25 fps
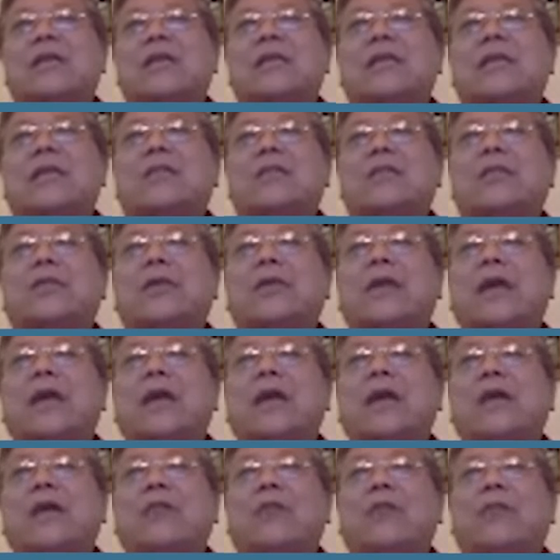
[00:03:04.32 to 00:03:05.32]
Then
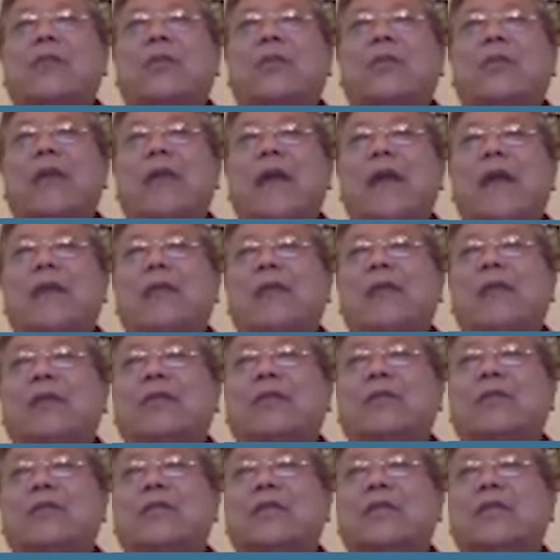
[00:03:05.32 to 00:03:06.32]
we put the animal
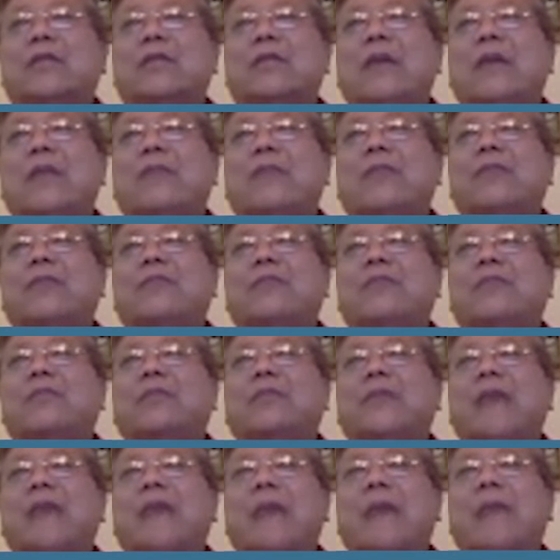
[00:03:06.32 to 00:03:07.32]
into sleep and perform
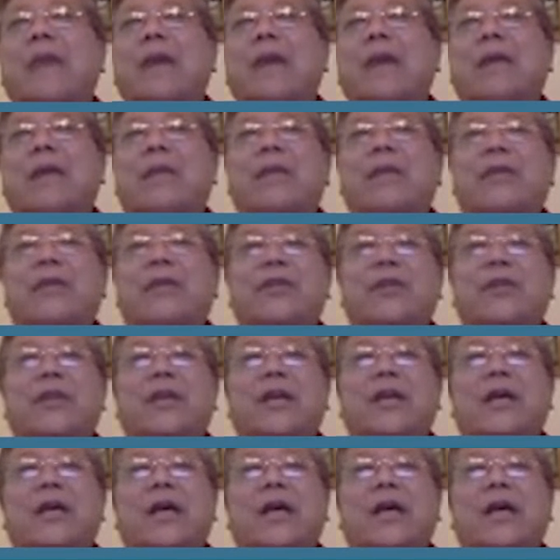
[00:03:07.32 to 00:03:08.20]
the MR imaging.